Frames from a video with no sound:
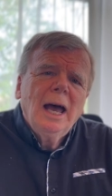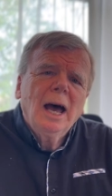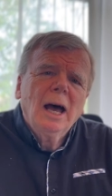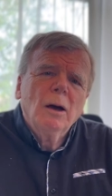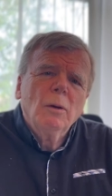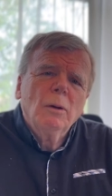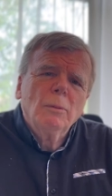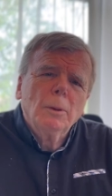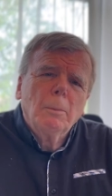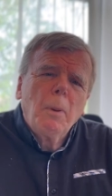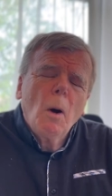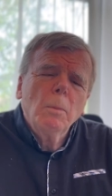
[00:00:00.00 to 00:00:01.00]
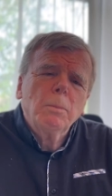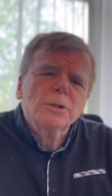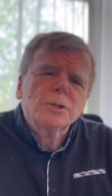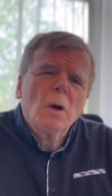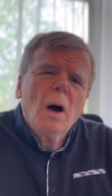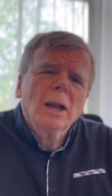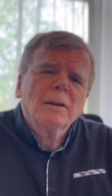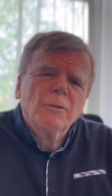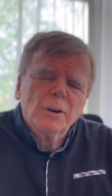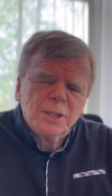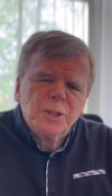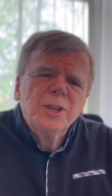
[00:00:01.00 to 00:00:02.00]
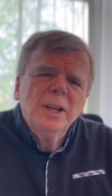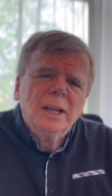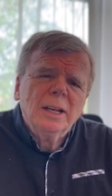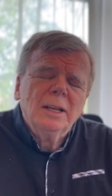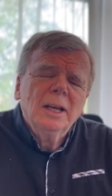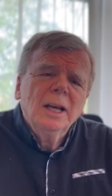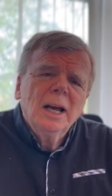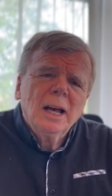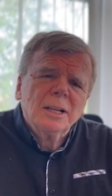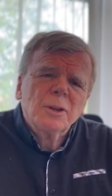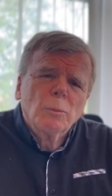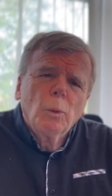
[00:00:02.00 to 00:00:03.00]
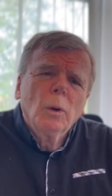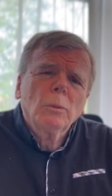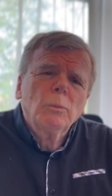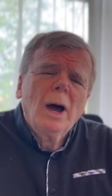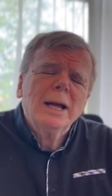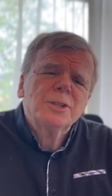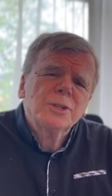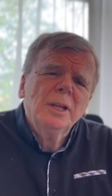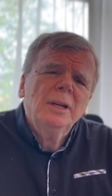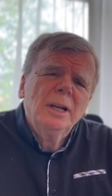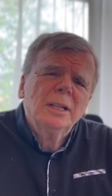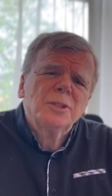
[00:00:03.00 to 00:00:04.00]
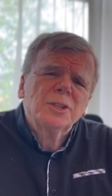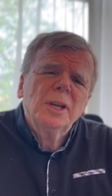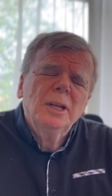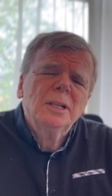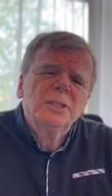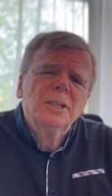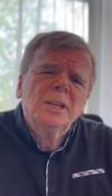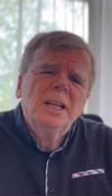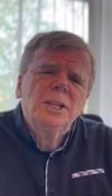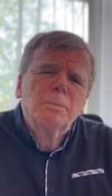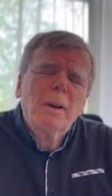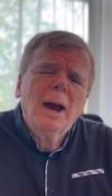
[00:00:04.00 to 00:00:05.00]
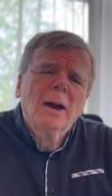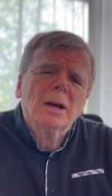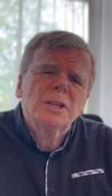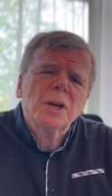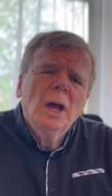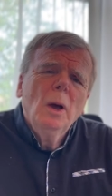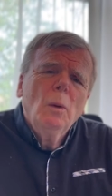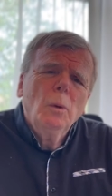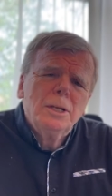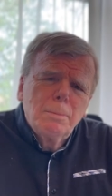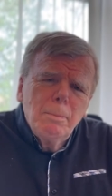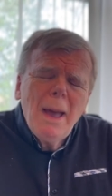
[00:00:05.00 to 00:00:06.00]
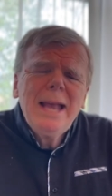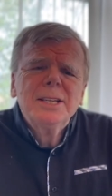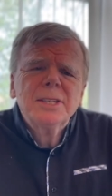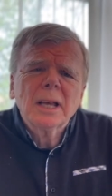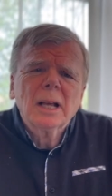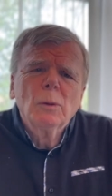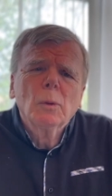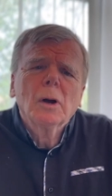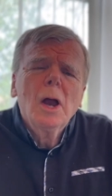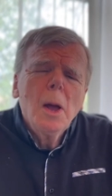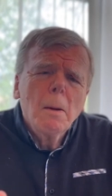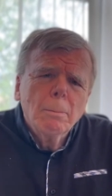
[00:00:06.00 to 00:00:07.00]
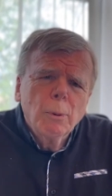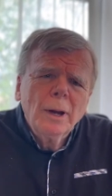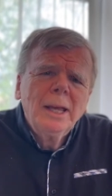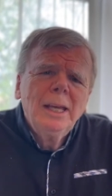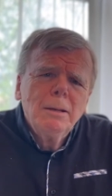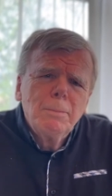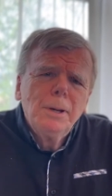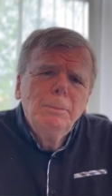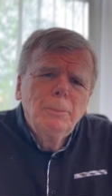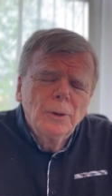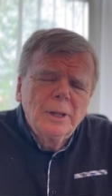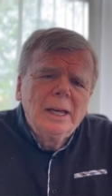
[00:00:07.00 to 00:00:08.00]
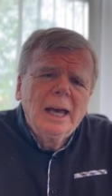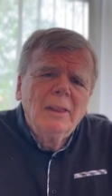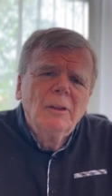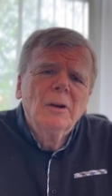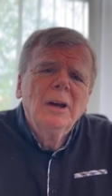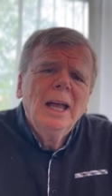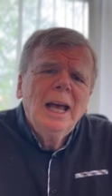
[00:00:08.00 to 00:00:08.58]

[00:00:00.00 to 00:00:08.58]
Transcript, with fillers: uh, the Pope was calling for a synod, a worldwide synod and synods in each parish, which basically were bringing people together,